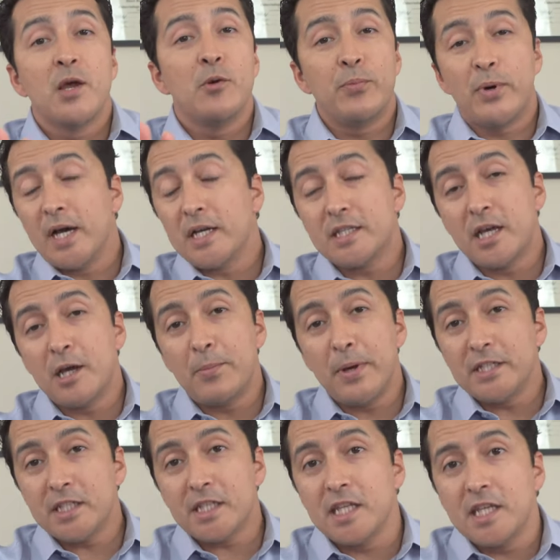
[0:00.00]

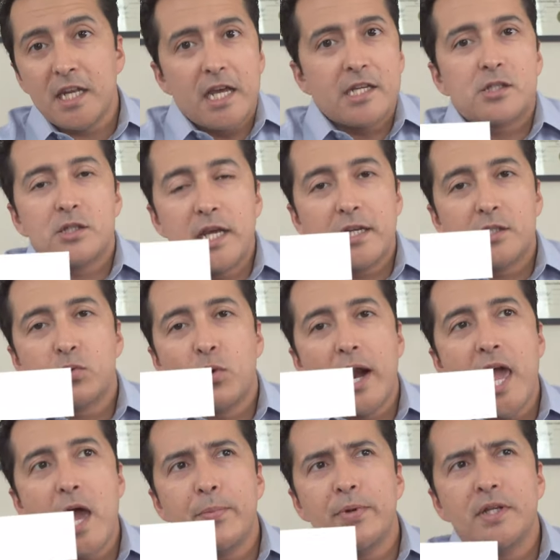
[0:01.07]
Basically, that's what
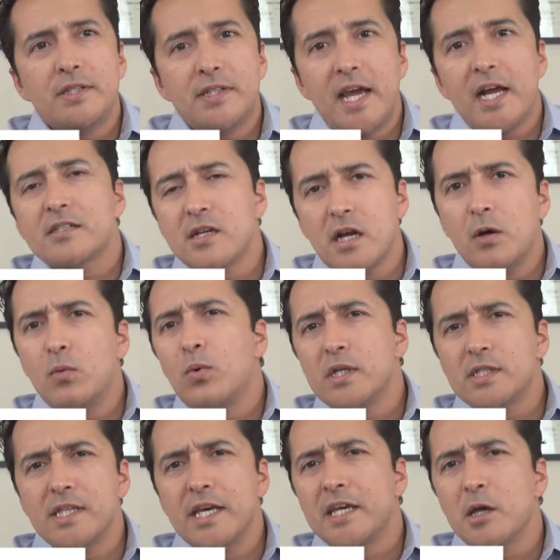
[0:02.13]
happened. That Dexcom
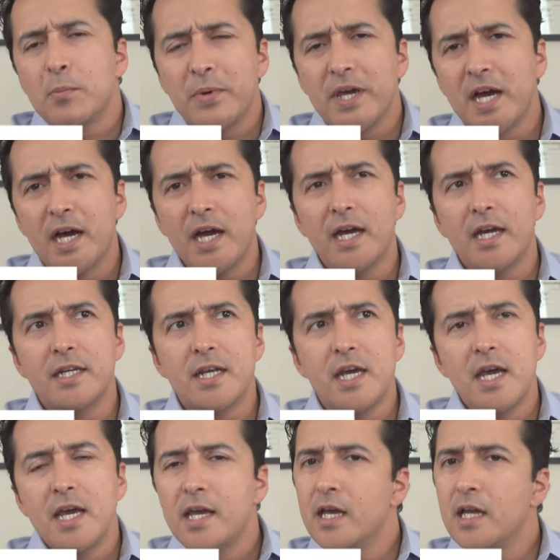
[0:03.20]
was lagging behind,
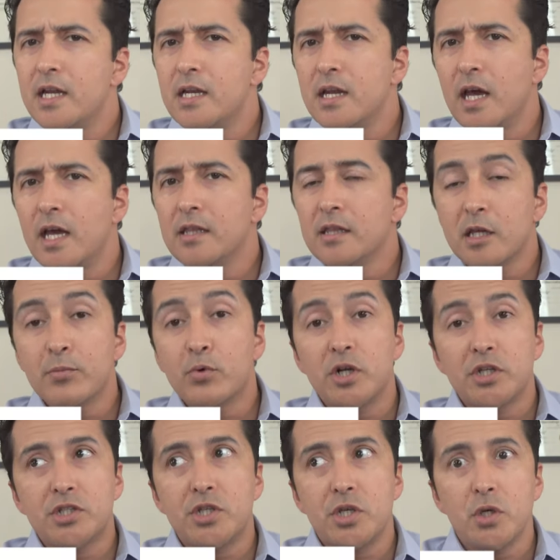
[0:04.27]
and
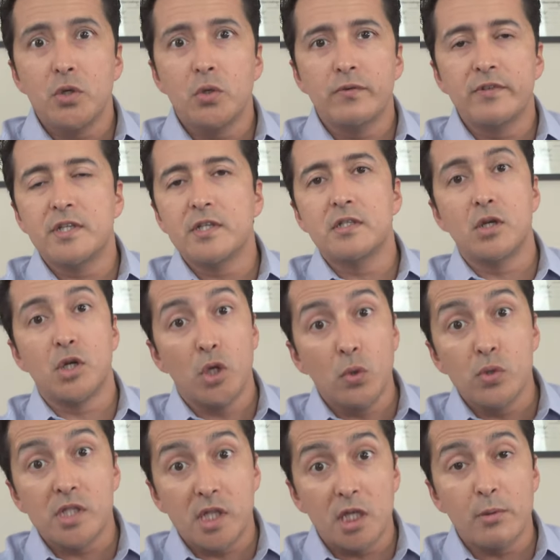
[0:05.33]
Libre 2, which is the
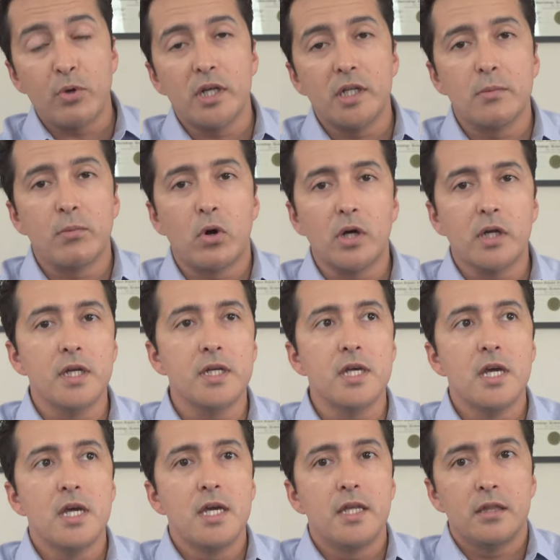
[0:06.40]
newest Libre in the market,
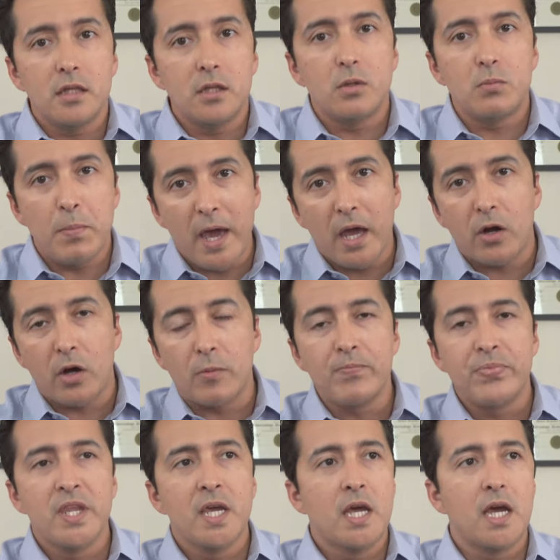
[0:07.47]
did better.
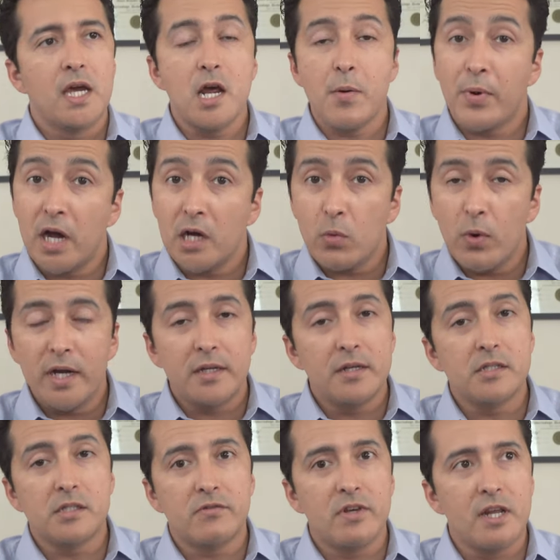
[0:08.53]
And now, by the way,
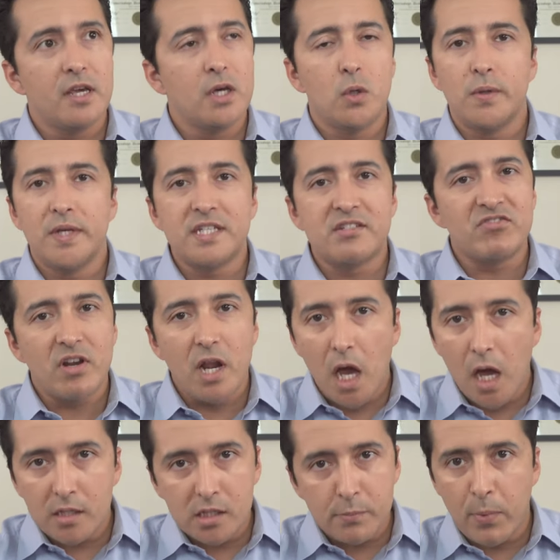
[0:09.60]
this video is
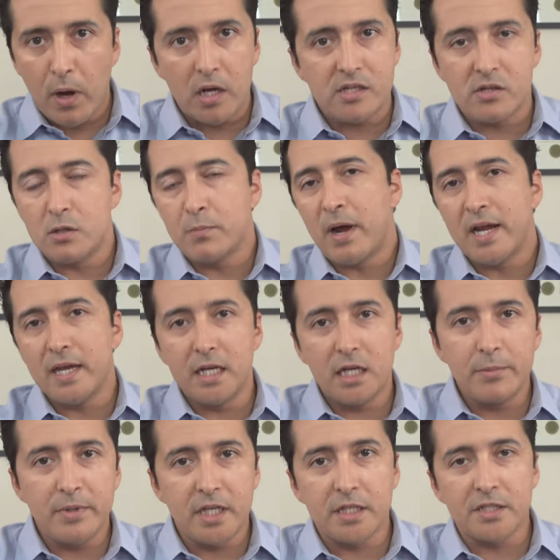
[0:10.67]
not sponsored by any
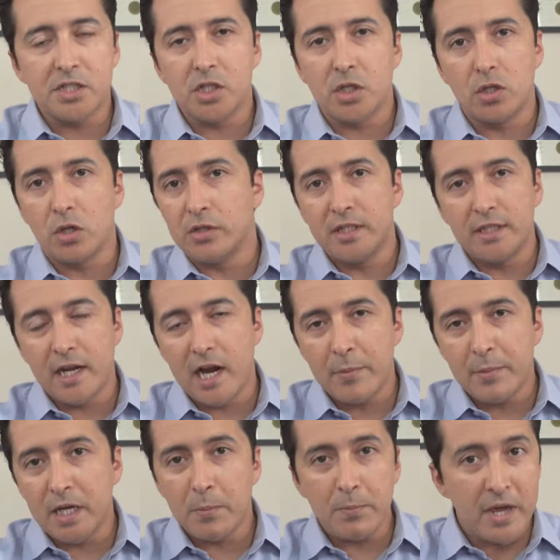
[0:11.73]
means, so don't think that
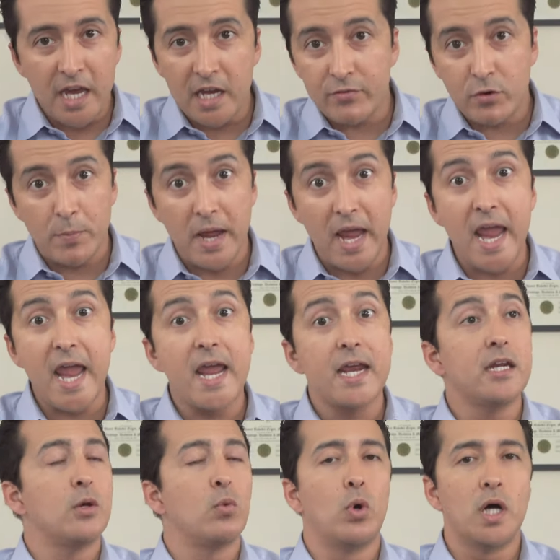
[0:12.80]
I'm getting paid from
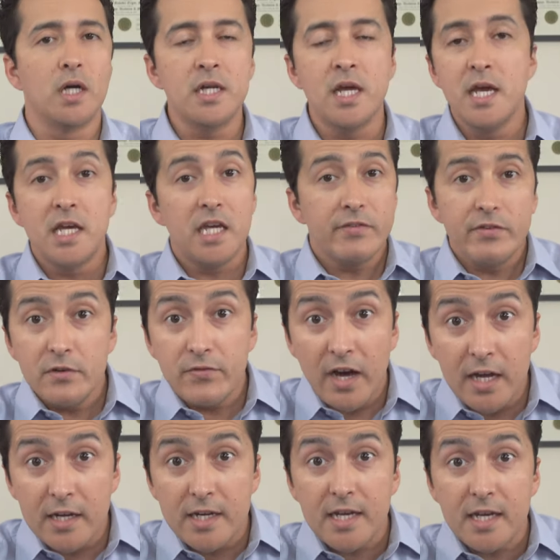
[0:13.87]
anyone. Even if
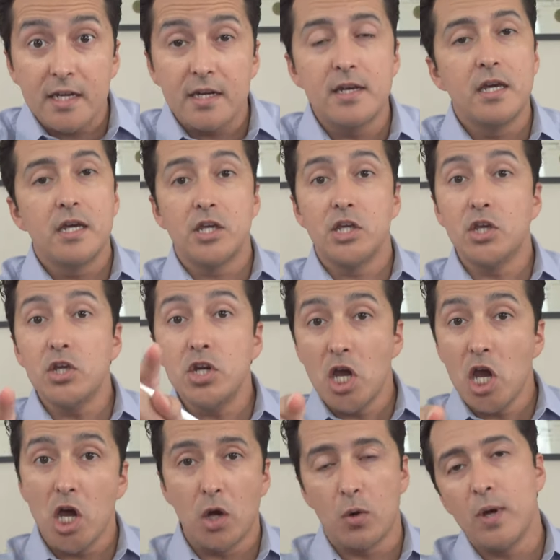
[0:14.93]
I did, you
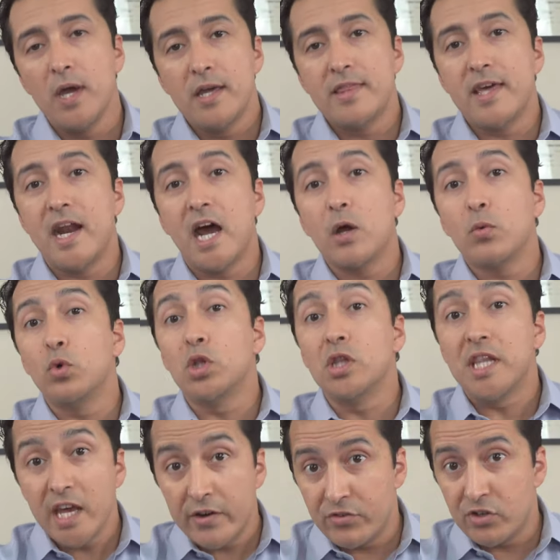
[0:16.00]
know that I will
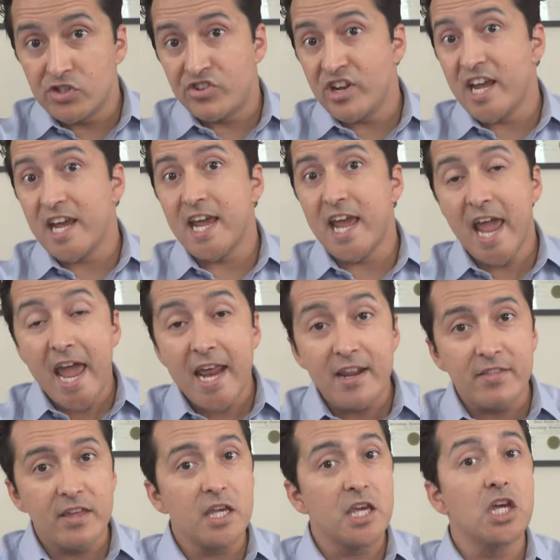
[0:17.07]
never say
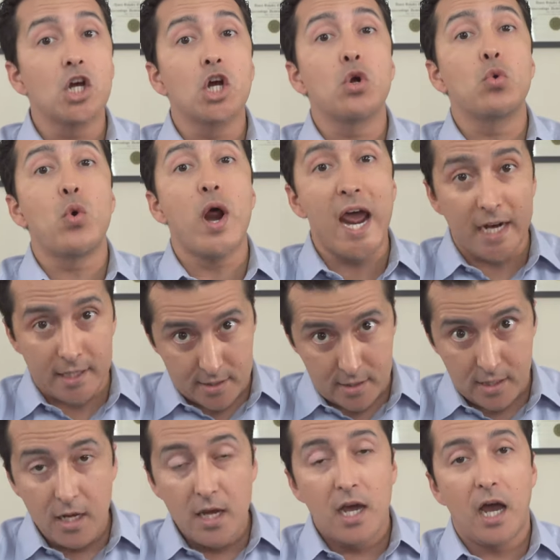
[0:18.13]
anything
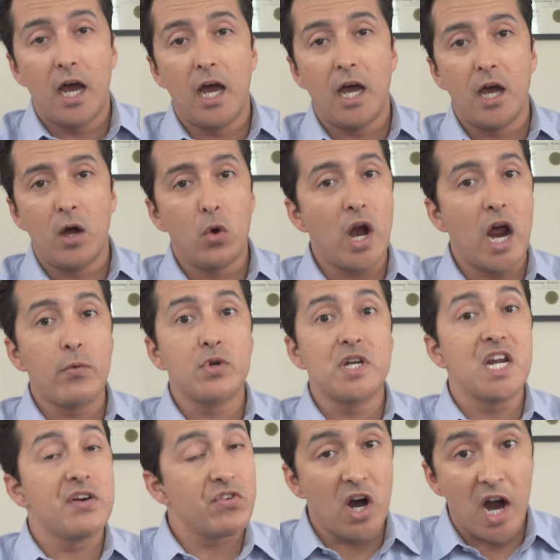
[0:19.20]
incorrect, or I would
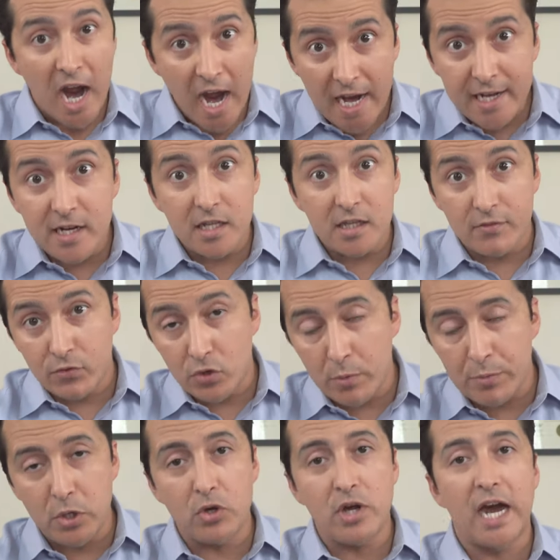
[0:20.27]
never hide anything
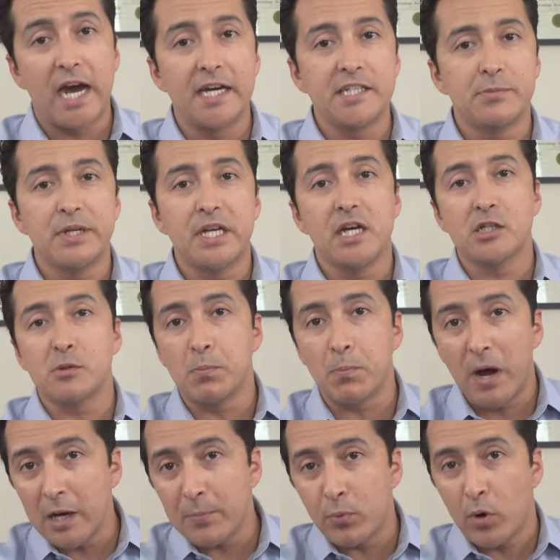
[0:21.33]
from you guys, because
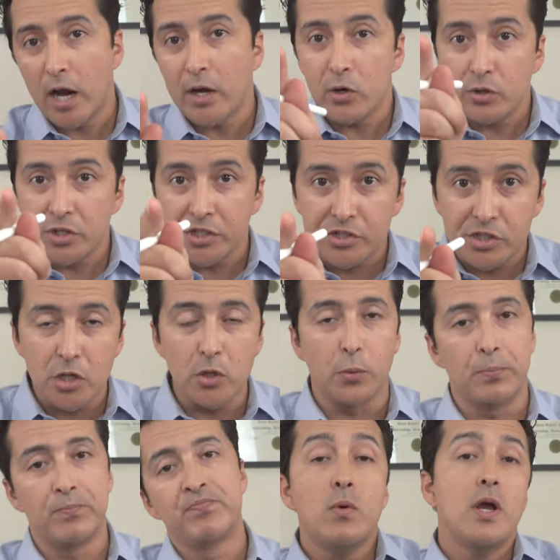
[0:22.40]
my priority is you.
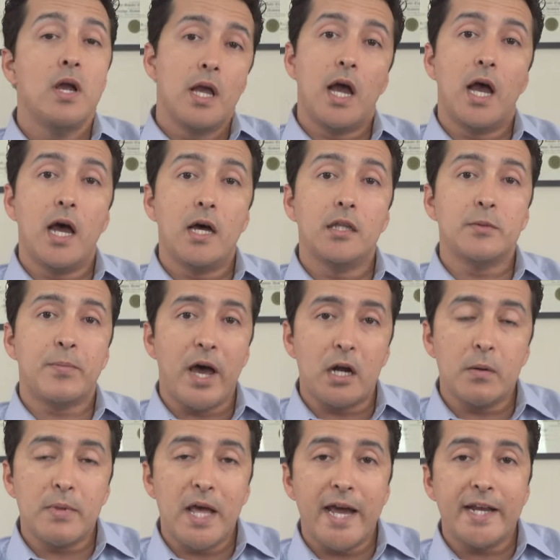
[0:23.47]
The
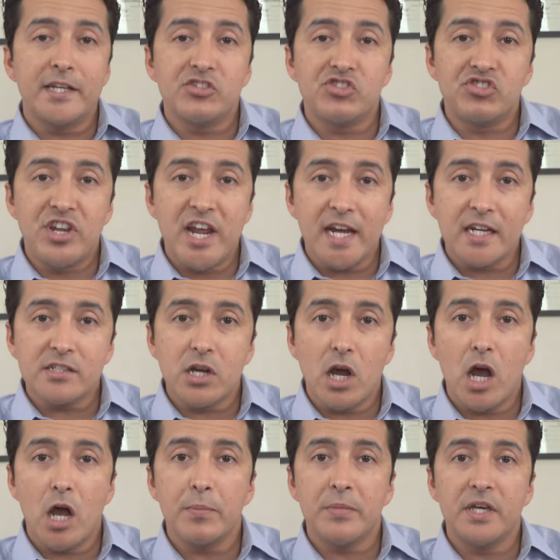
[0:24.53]
bottom line is
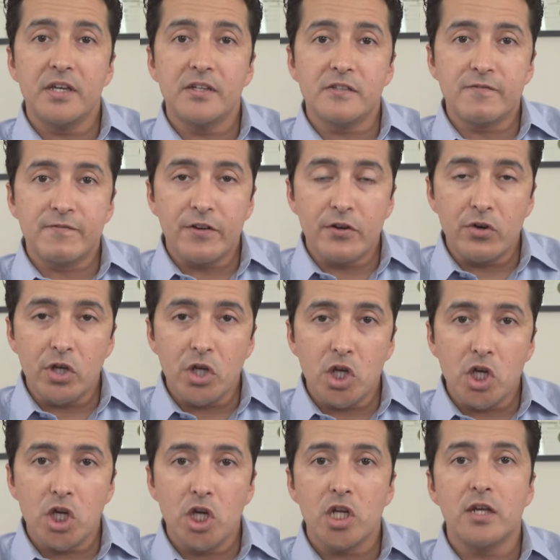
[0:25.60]
Dexcom is very
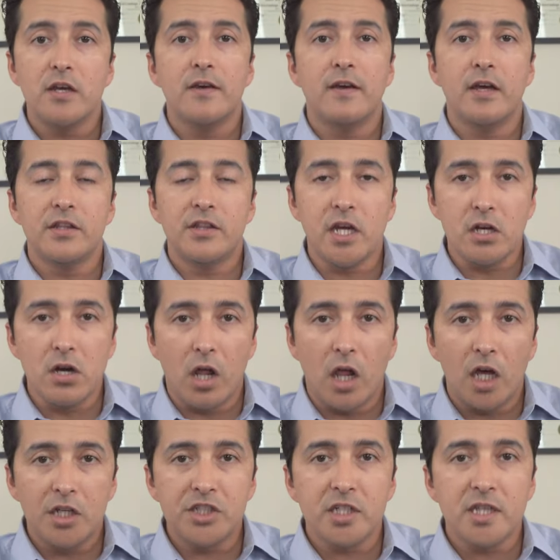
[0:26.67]
good,
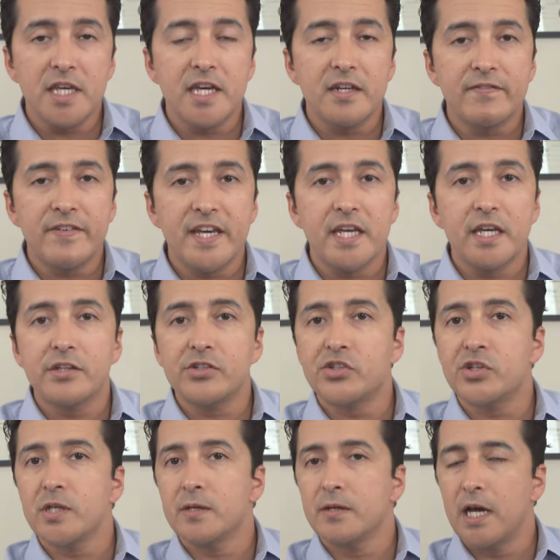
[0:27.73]
technologically
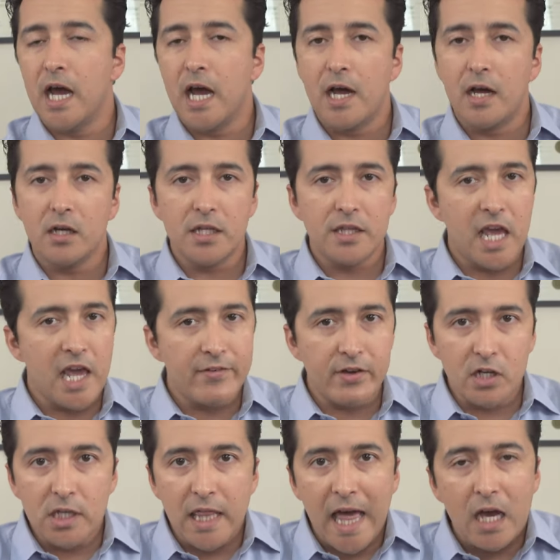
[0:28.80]
advanced. They have a
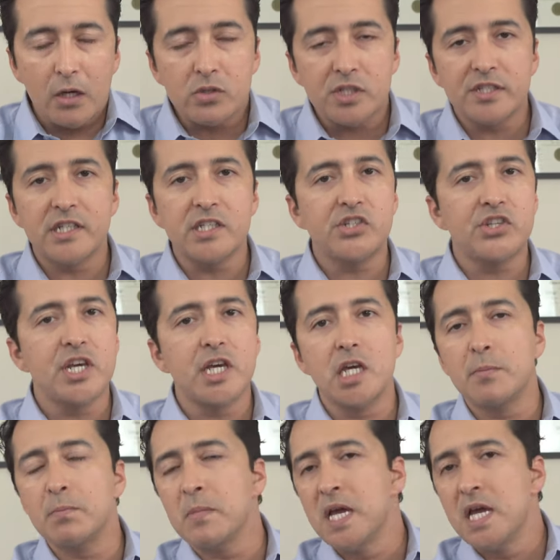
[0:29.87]
cloud
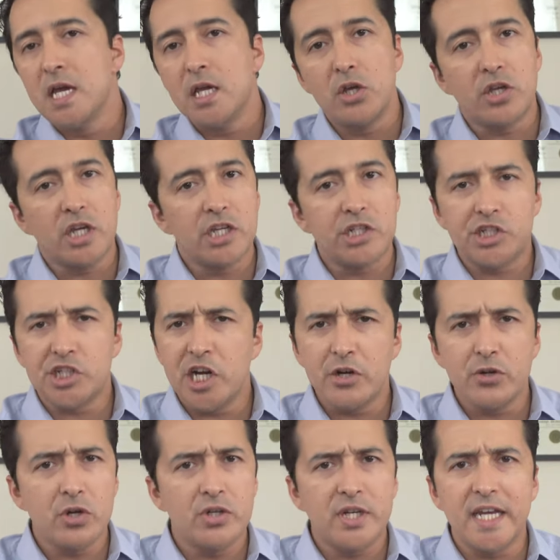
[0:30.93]
system. You can
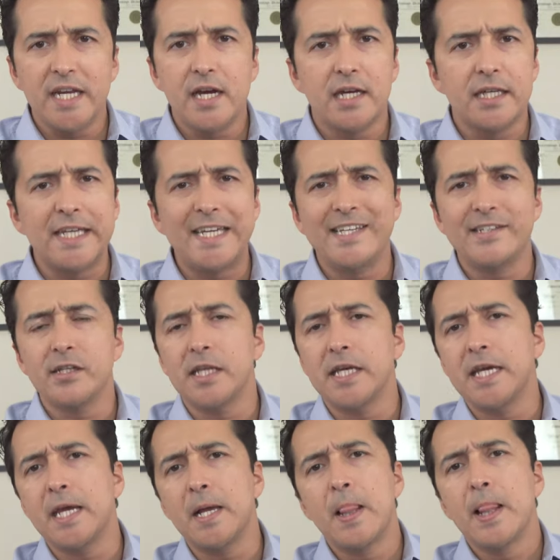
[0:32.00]
share your data
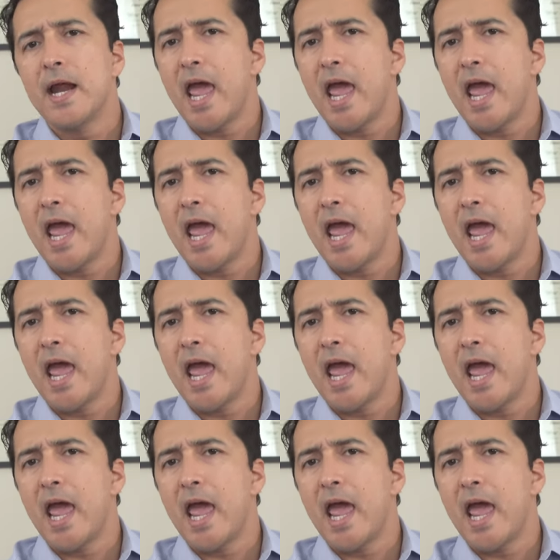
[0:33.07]
easily.